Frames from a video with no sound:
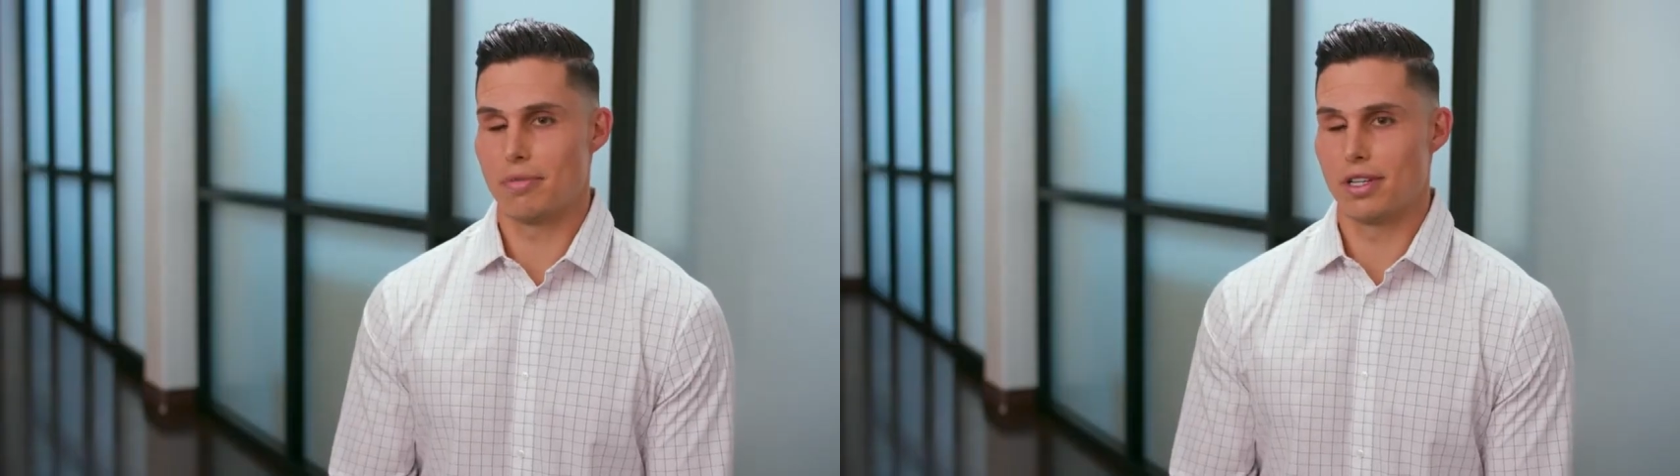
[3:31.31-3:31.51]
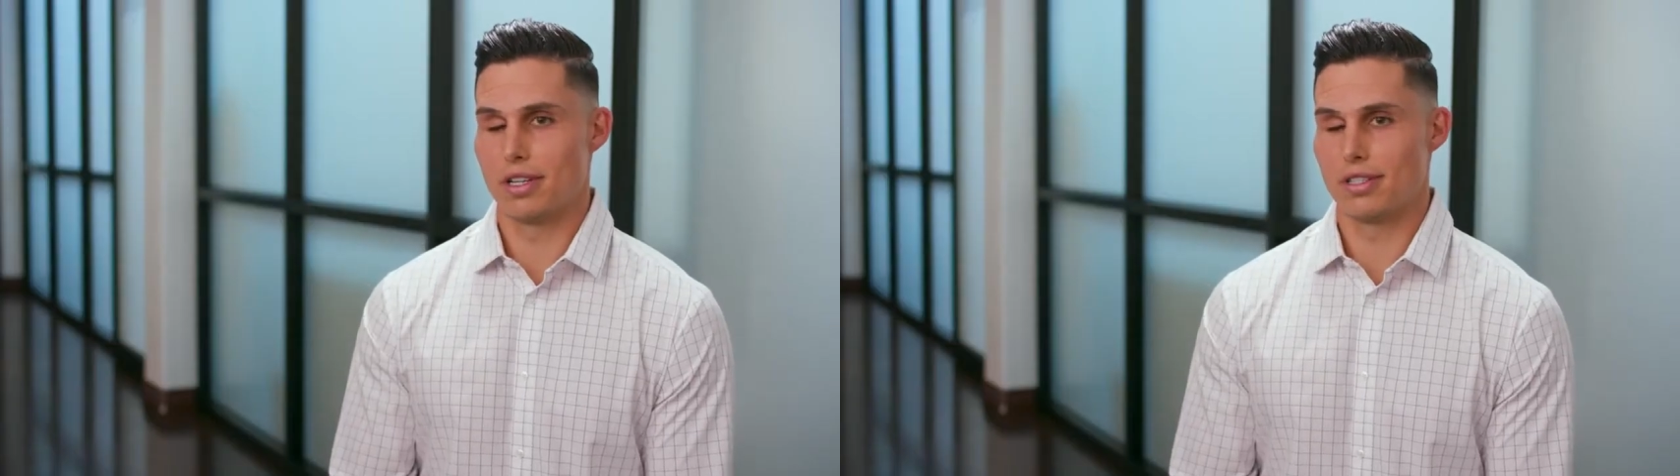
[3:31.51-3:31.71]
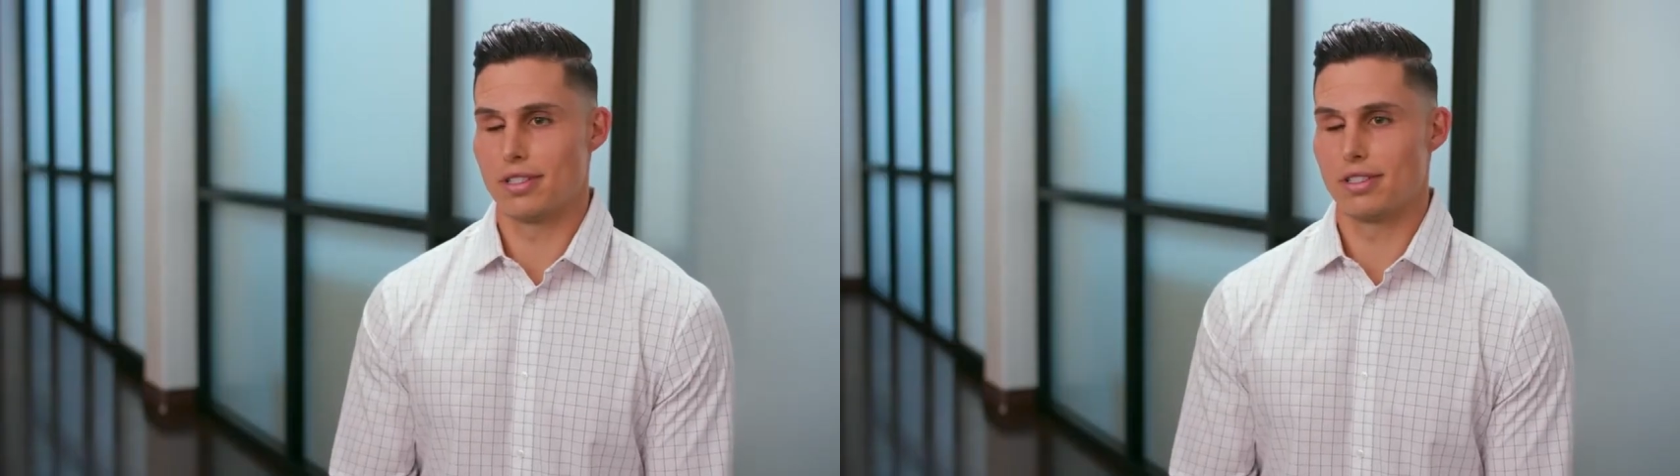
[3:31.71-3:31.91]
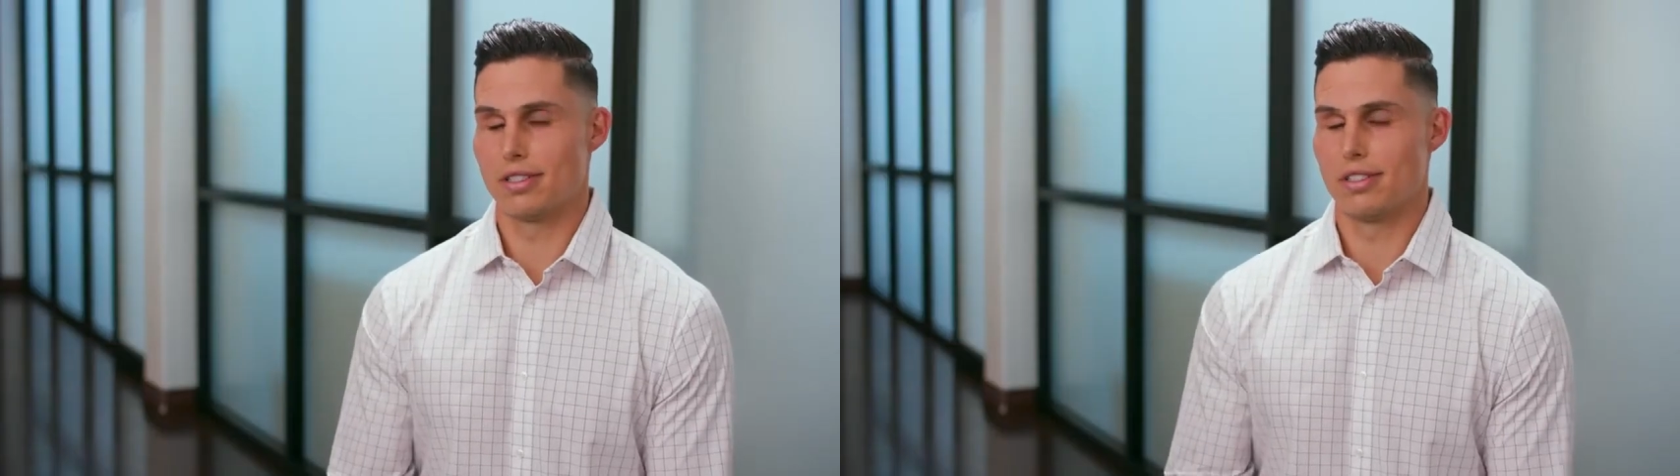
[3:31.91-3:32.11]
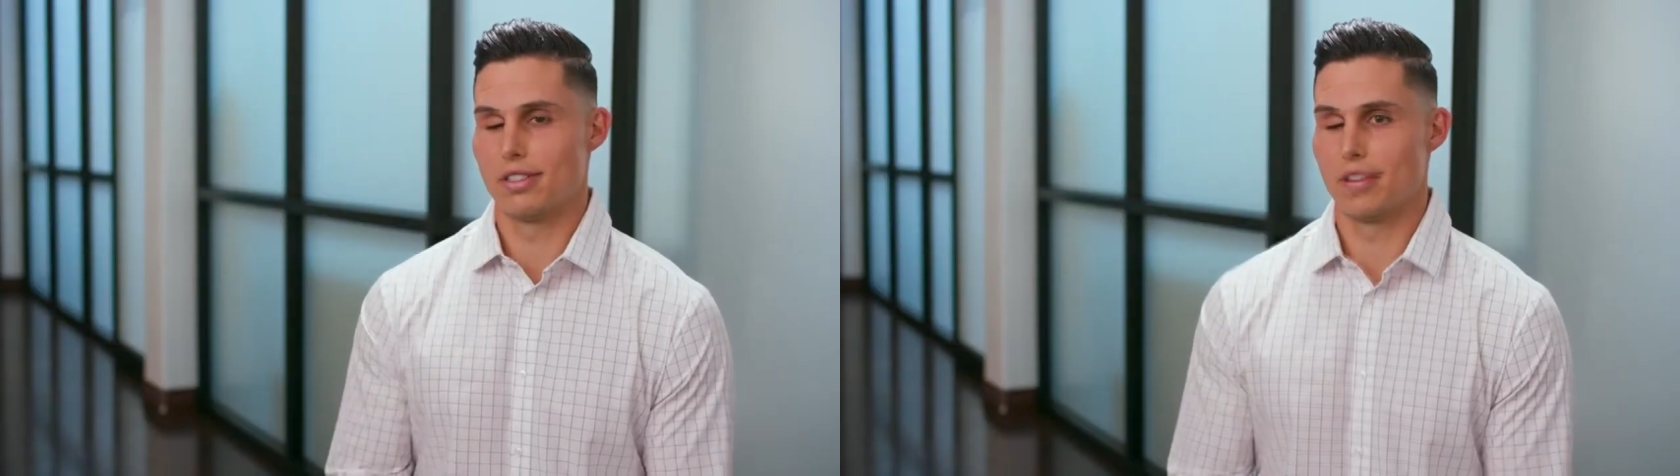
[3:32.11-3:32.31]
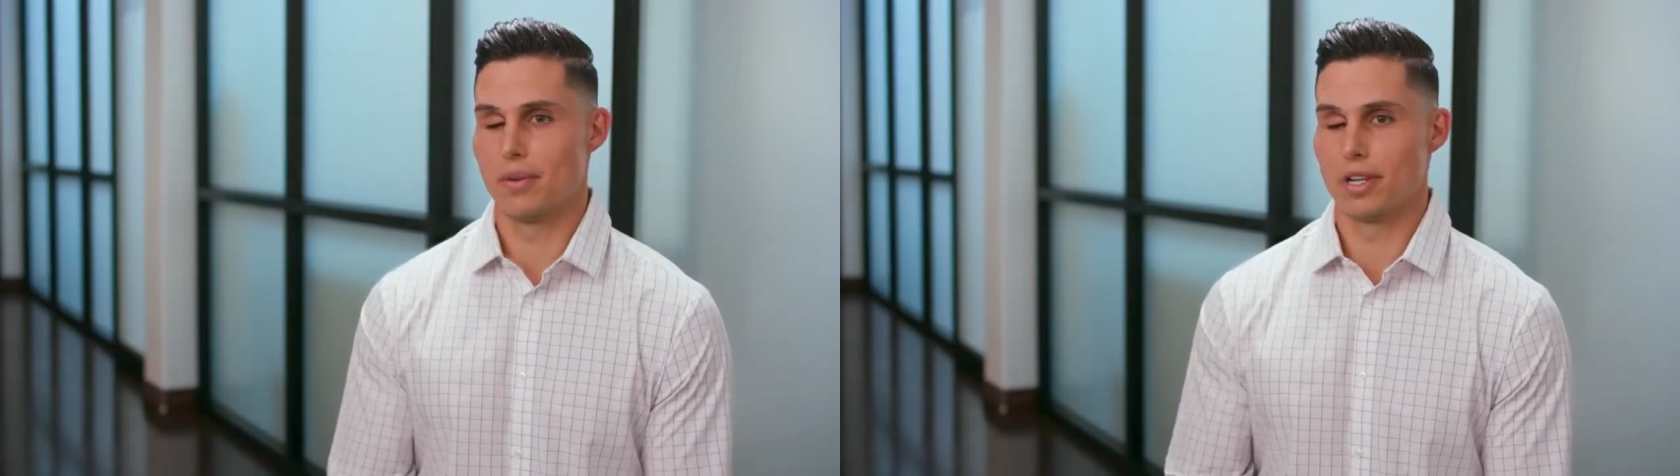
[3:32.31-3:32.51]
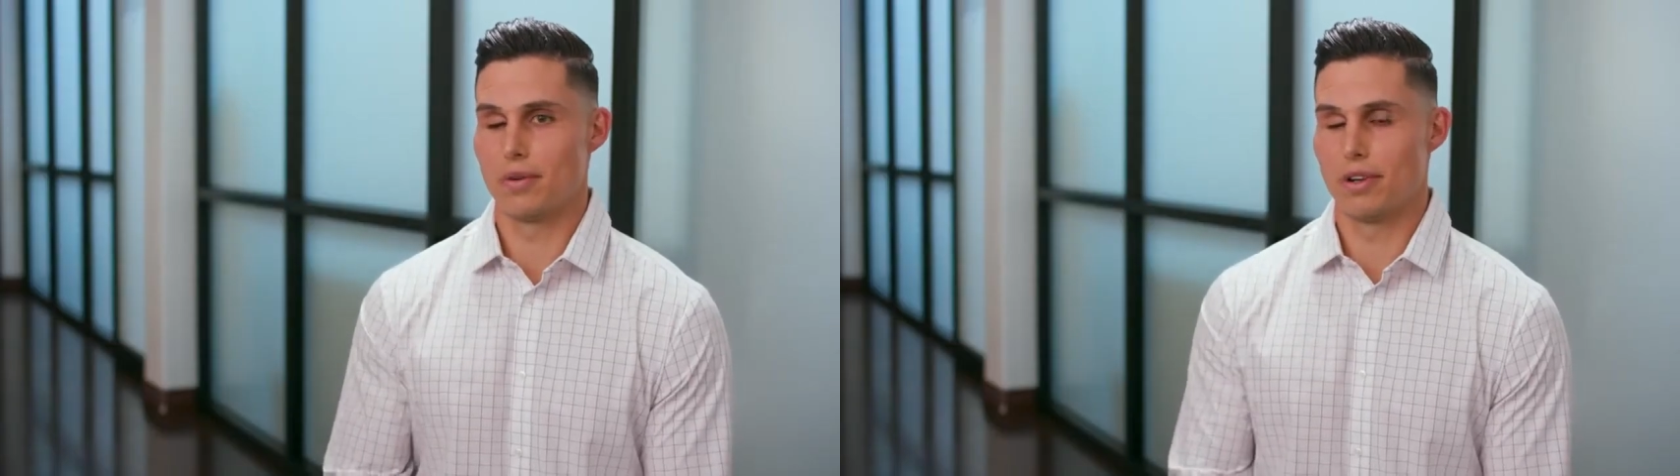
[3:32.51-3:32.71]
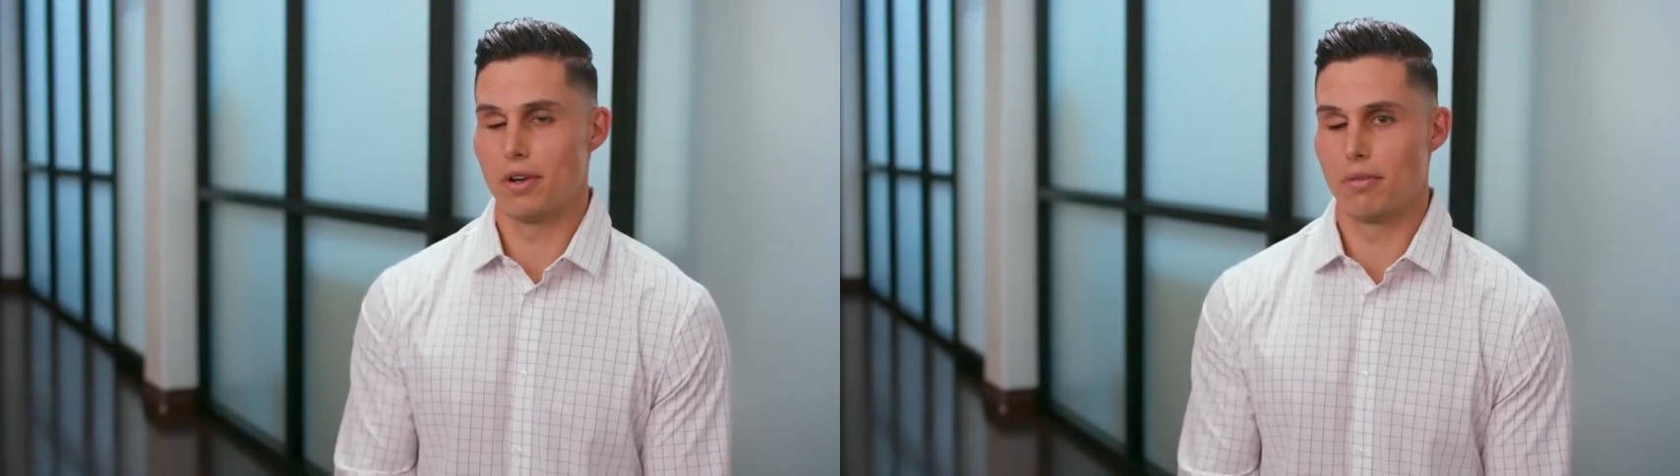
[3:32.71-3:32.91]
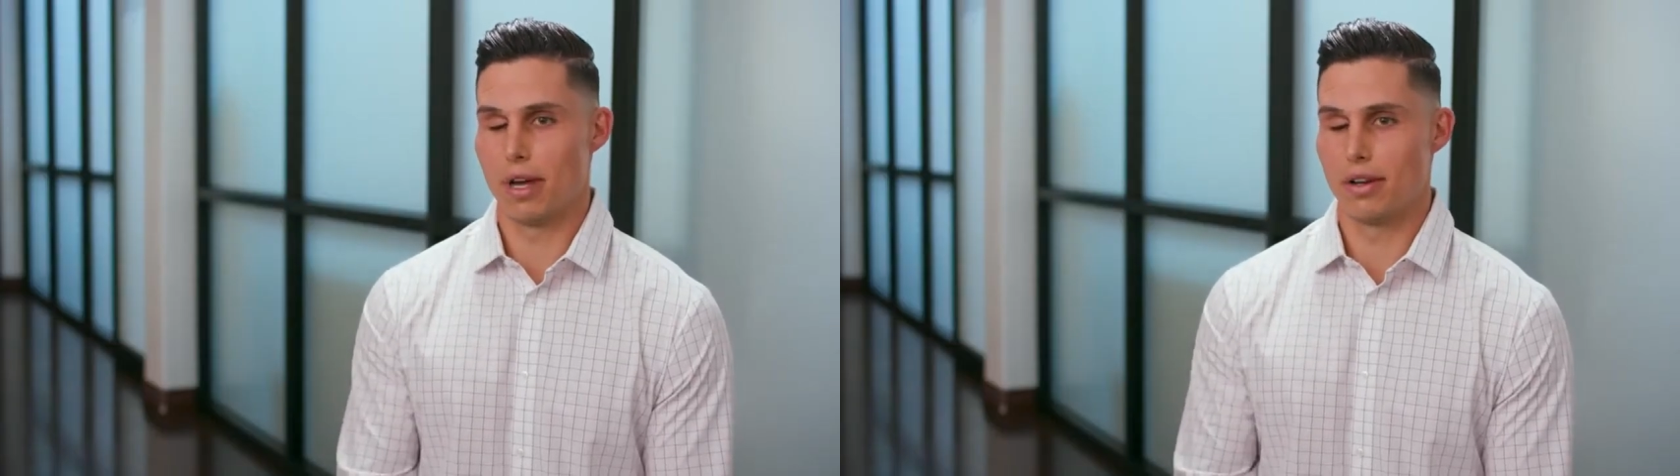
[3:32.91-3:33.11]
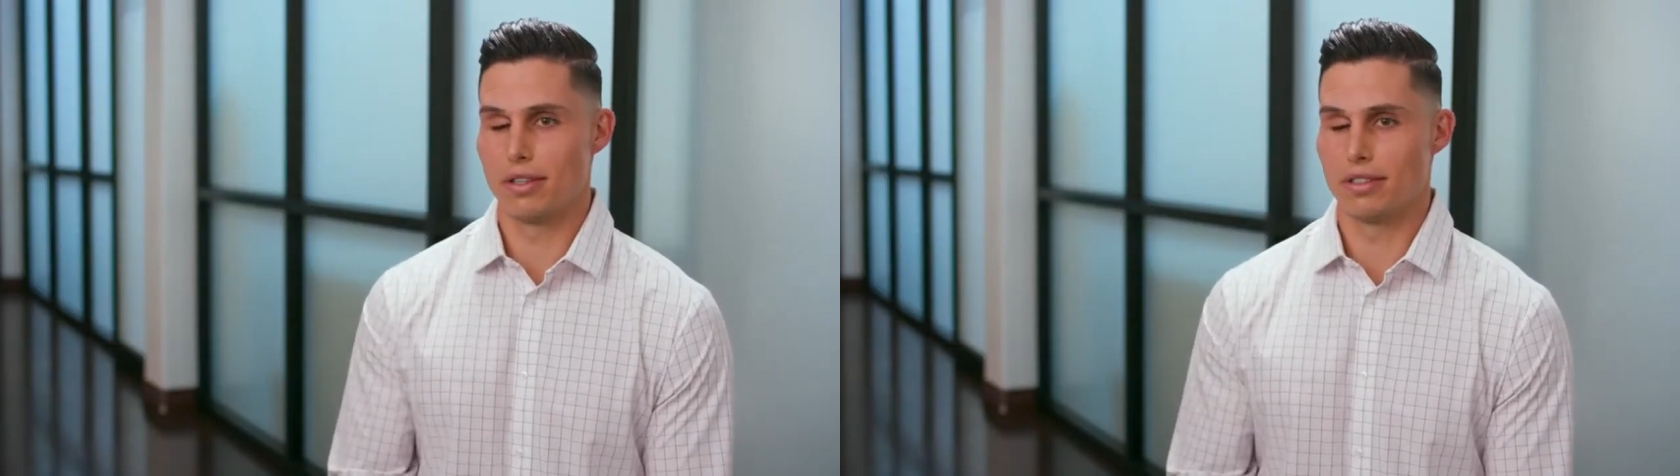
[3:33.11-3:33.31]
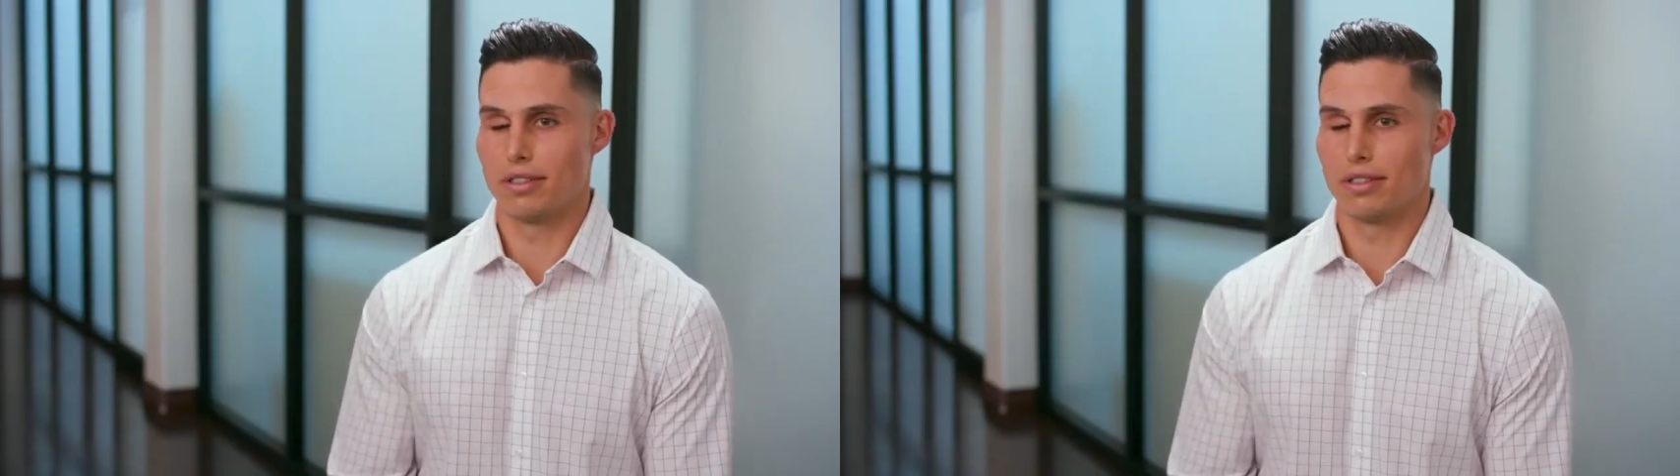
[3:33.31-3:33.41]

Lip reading: because I wish I would have known about it,